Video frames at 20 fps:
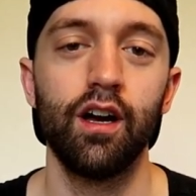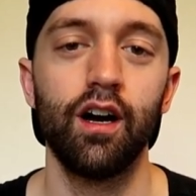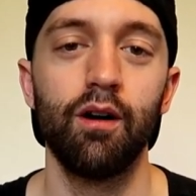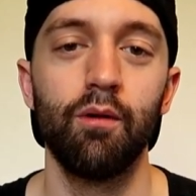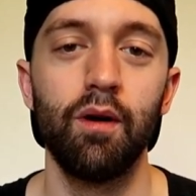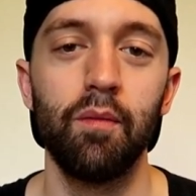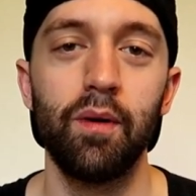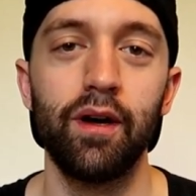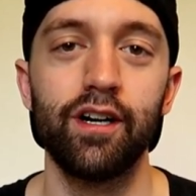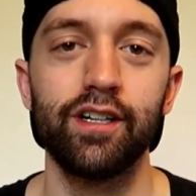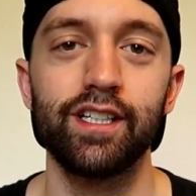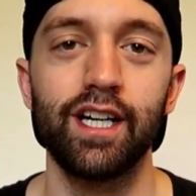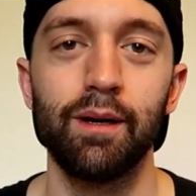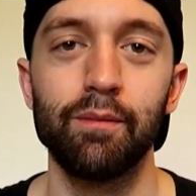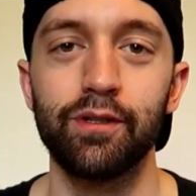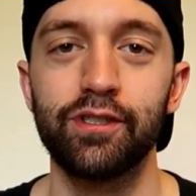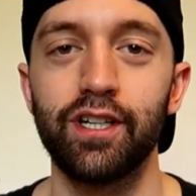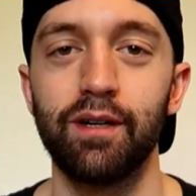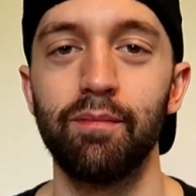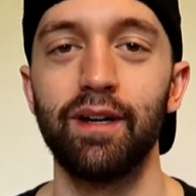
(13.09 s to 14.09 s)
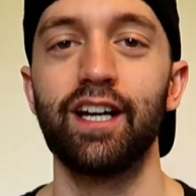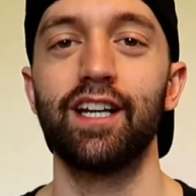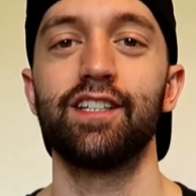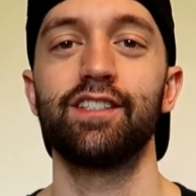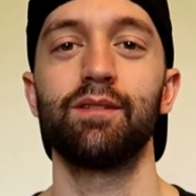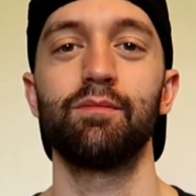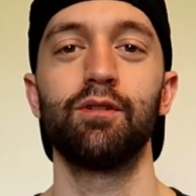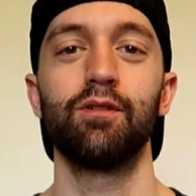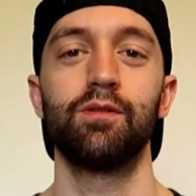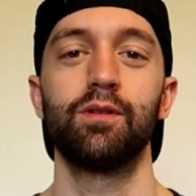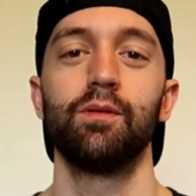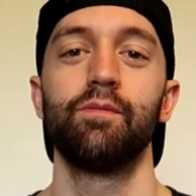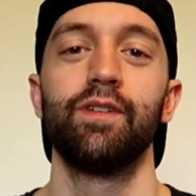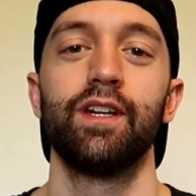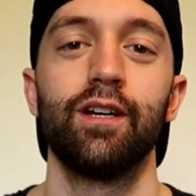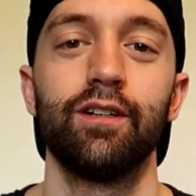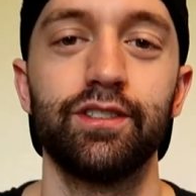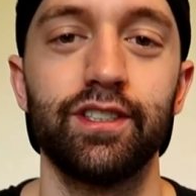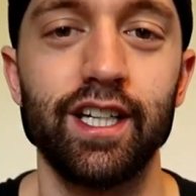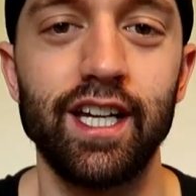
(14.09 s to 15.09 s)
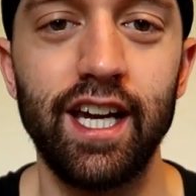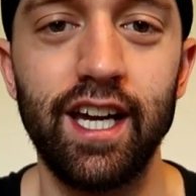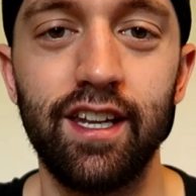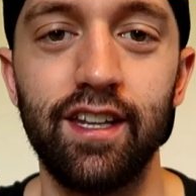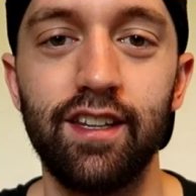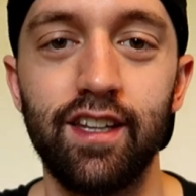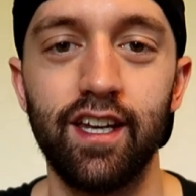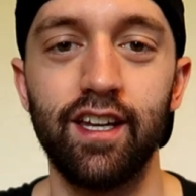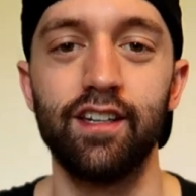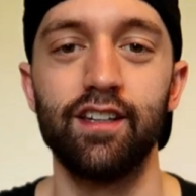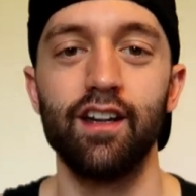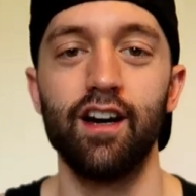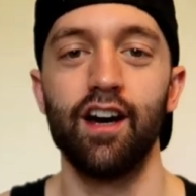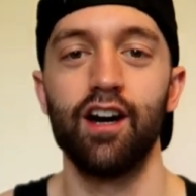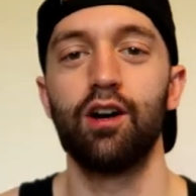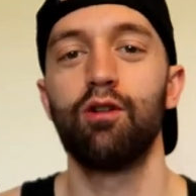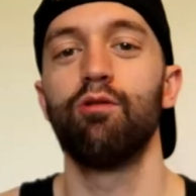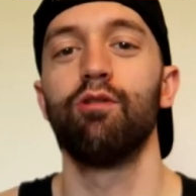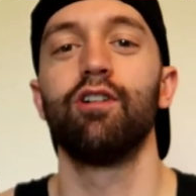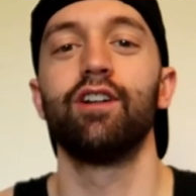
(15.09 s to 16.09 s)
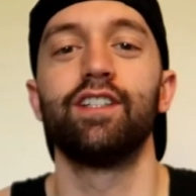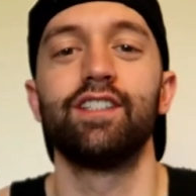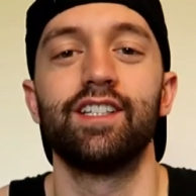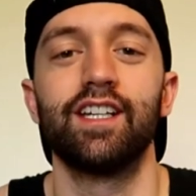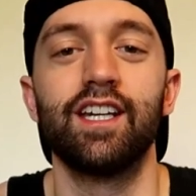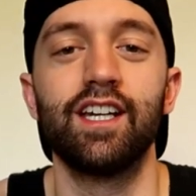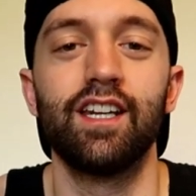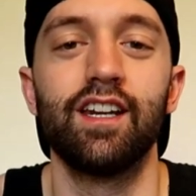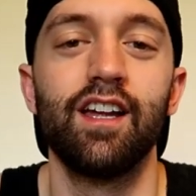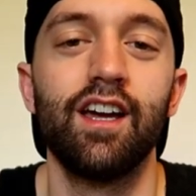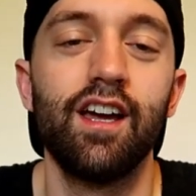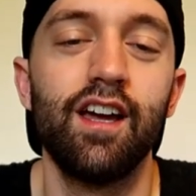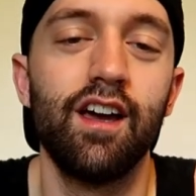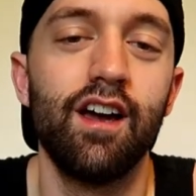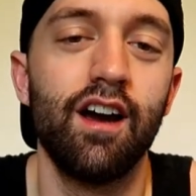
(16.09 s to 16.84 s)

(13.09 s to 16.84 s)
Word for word: what better time to start making some YouTube videos again than a quarantine,